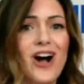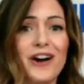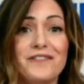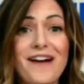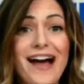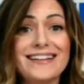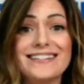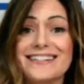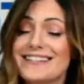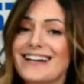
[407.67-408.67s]
Our
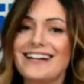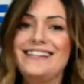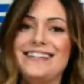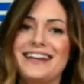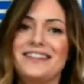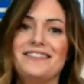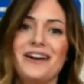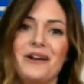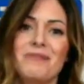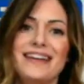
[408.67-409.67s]
fastest, like I said in the
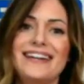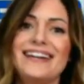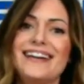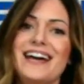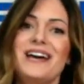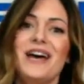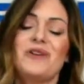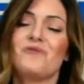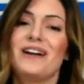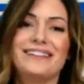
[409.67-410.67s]
very beginning,
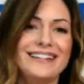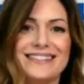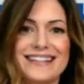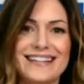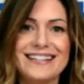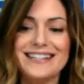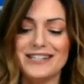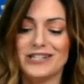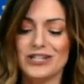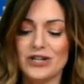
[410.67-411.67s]
and one that's the
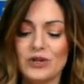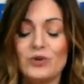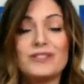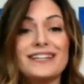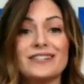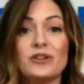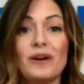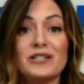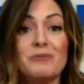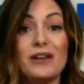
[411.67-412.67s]
easiest to use is
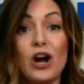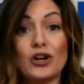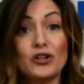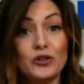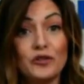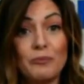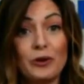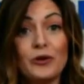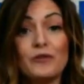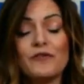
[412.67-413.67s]
going to be our Goof
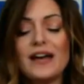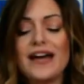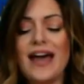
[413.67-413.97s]
Proof.